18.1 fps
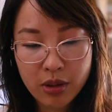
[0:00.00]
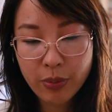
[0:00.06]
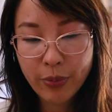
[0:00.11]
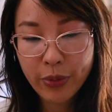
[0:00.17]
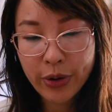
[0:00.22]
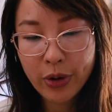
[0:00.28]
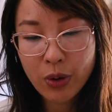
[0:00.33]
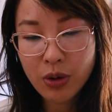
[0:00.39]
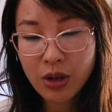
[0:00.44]
The
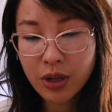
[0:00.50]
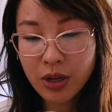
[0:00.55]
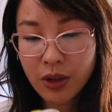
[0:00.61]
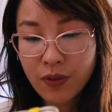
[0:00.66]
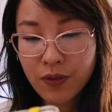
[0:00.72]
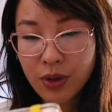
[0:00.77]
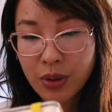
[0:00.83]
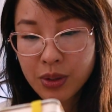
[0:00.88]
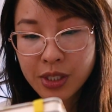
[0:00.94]
print quality
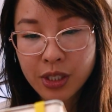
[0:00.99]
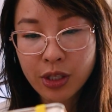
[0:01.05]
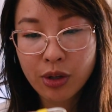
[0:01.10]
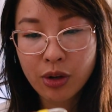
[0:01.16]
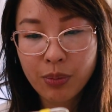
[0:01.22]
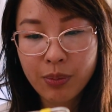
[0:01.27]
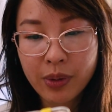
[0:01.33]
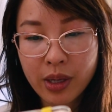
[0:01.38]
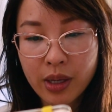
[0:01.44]
feels a
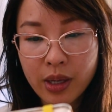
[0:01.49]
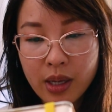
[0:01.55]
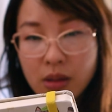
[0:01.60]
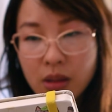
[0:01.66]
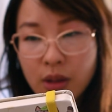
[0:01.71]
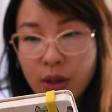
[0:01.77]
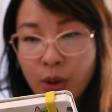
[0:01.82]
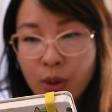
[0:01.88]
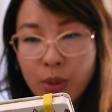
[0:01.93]
little bit
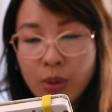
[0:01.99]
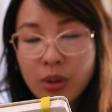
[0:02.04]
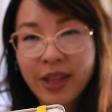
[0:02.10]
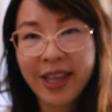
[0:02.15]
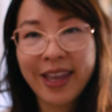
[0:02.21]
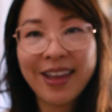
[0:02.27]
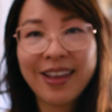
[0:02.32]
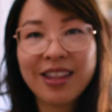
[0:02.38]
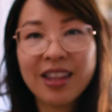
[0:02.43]
low,
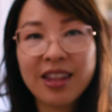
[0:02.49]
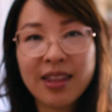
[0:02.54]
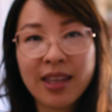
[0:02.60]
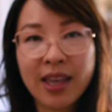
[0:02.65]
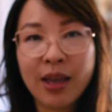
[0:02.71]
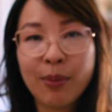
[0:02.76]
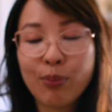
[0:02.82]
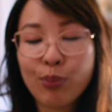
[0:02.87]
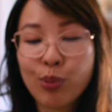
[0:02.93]
like
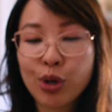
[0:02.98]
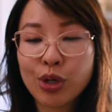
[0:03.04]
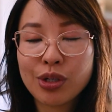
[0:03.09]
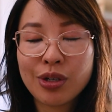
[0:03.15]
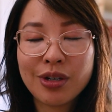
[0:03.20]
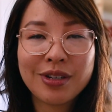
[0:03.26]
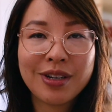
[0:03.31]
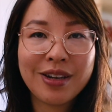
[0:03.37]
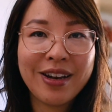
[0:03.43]
the
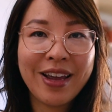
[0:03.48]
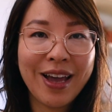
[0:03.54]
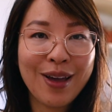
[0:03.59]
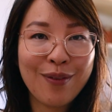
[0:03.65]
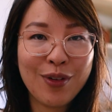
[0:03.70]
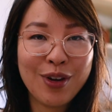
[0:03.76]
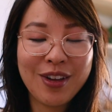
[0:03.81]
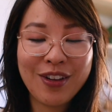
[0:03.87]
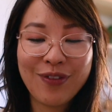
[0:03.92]
printer didn't
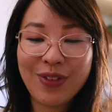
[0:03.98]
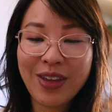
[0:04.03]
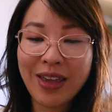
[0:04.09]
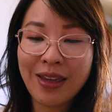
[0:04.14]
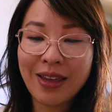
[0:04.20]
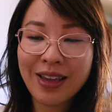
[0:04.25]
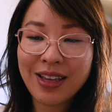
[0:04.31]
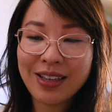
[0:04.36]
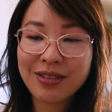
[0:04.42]
have enough
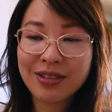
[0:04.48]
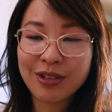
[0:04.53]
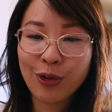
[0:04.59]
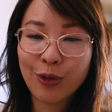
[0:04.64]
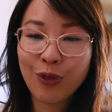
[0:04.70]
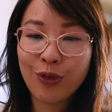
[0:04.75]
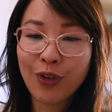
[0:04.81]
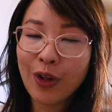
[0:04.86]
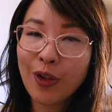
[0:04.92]
ink
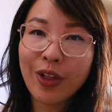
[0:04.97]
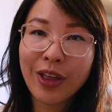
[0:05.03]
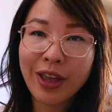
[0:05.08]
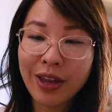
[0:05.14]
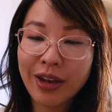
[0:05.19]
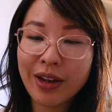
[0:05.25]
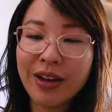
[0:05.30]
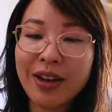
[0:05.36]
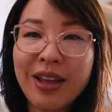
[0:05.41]
to fill
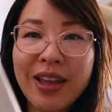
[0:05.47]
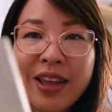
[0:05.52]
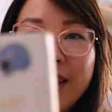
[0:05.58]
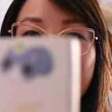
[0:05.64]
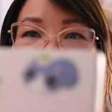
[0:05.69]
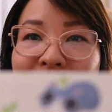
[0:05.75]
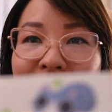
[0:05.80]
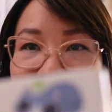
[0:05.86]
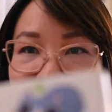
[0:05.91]
in
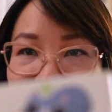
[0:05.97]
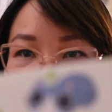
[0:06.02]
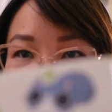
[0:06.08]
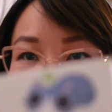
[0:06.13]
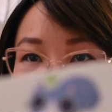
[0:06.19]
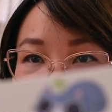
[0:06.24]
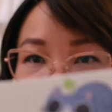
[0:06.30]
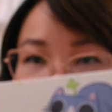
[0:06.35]
the